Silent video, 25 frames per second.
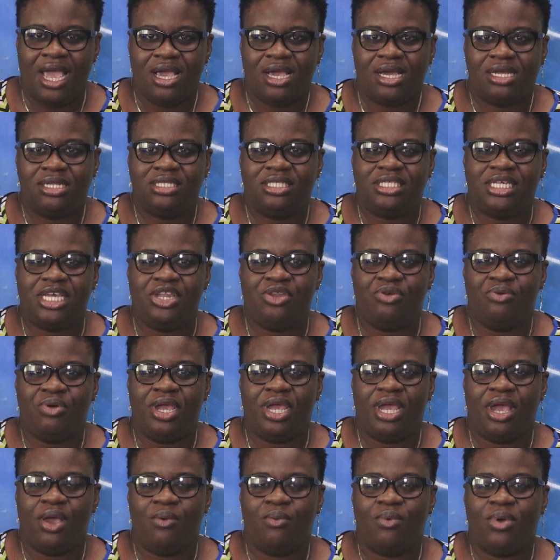
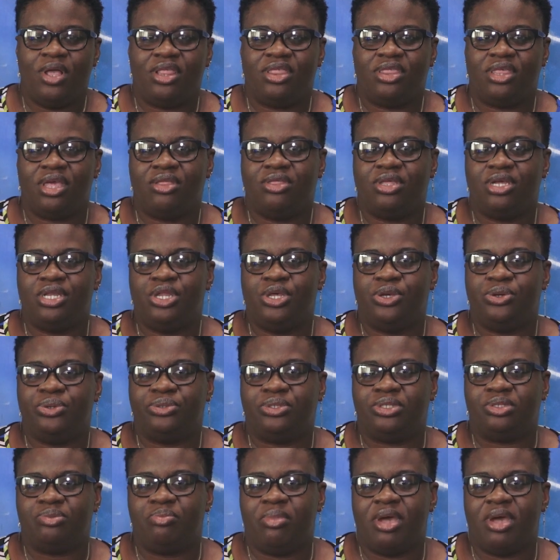Continuing with the news,